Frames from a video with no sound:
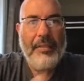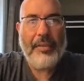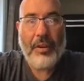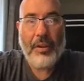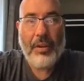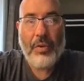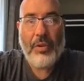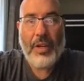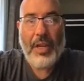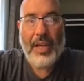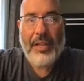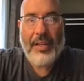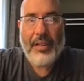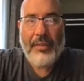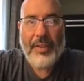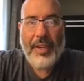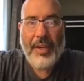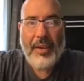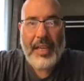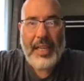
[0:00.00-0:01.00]
created a
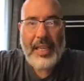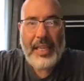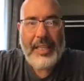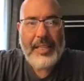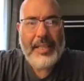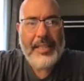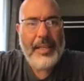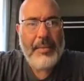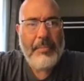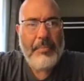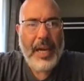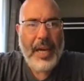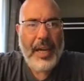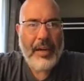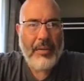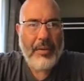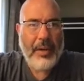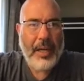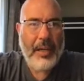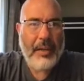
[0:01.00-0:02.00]
very easy
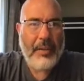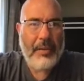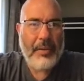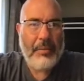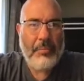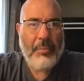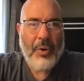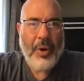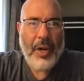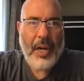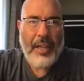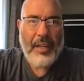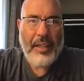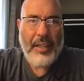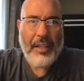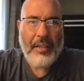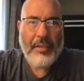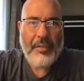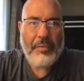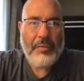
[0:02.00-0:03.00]
background
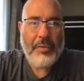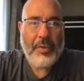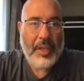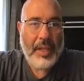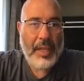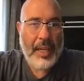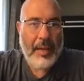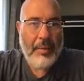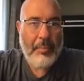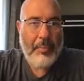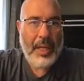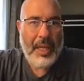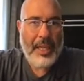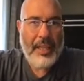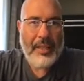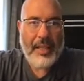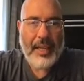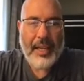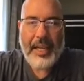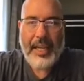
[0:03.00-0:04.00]
branding for the campaign
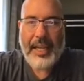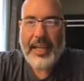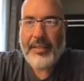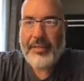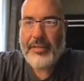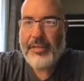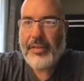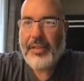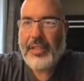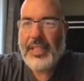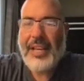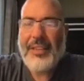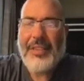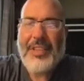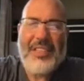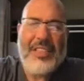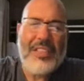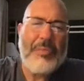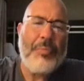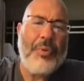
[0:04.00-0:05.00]
that I have. Now,
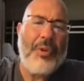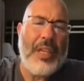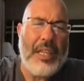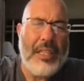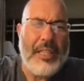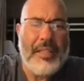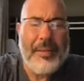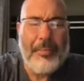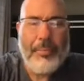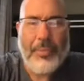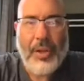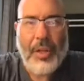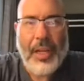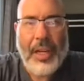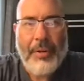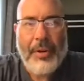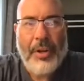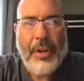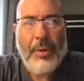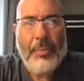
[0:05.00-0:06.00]
this is pretty simple. I
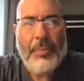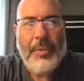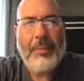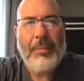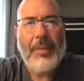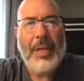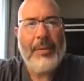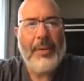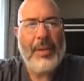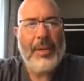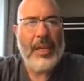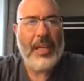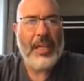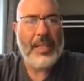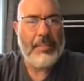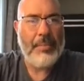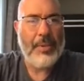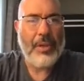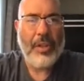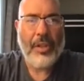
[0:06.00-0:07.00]
would hope that maybe you guys
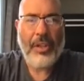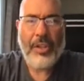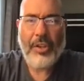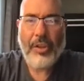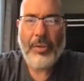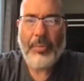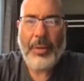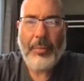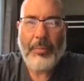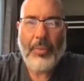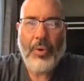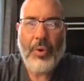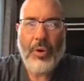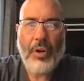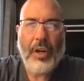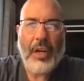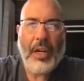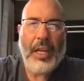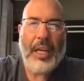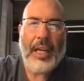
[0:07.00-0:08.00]
put a little bit
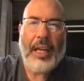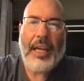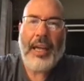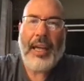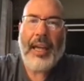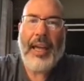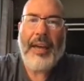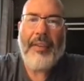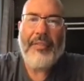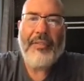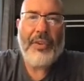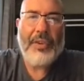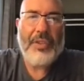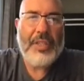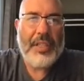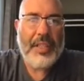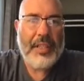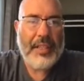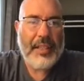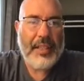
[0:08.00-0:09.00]
more effort
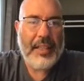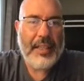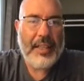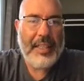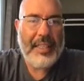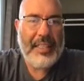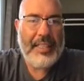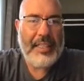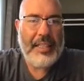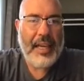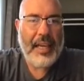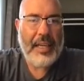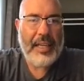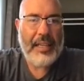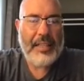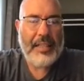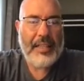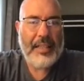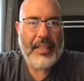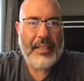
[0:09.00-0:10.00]
and design
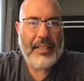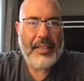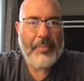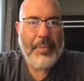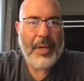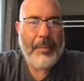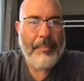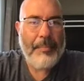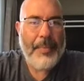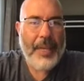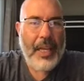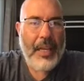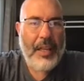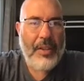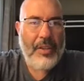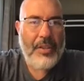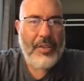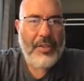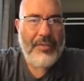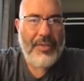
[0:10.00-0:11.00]
into this, but
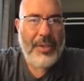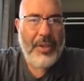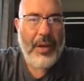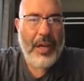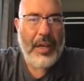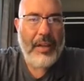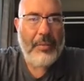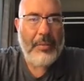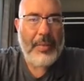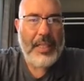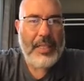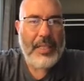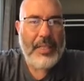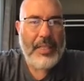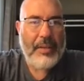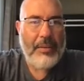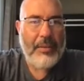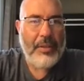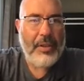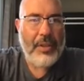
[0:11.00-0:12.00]
there's a few elements
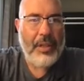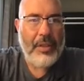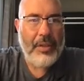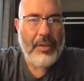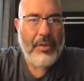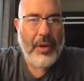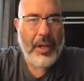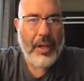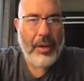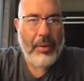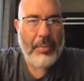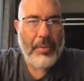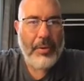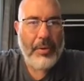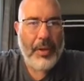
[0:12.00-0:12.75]
that really do help